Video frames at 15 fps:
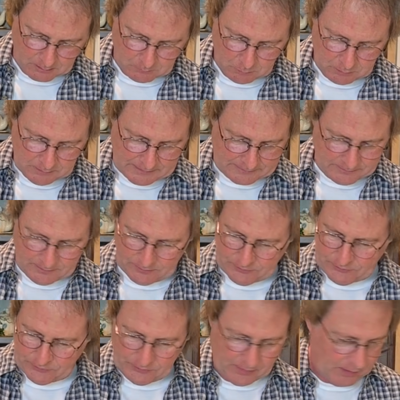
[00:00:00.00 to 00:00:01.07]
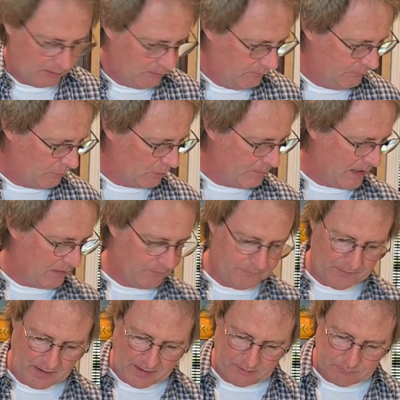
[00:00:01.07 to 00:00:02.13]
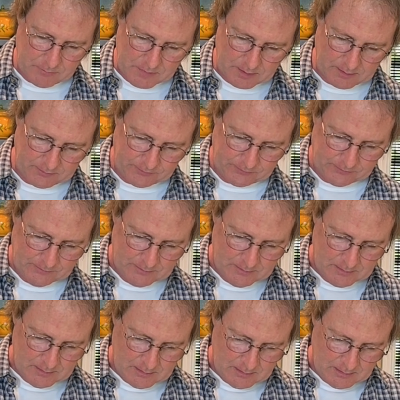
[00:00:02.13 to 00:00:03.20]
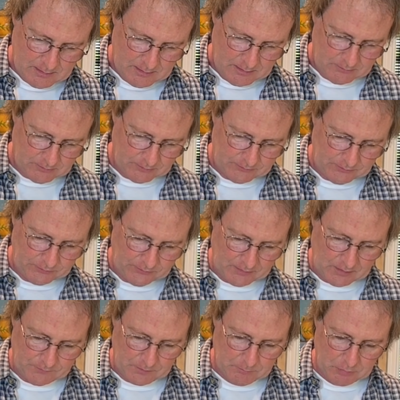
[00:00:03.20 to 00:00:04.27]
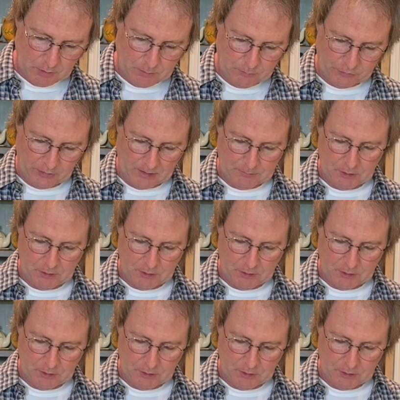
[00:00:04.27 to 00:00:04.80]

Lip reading: we'll let this sit for about 5 minutes just to see if it blooms up.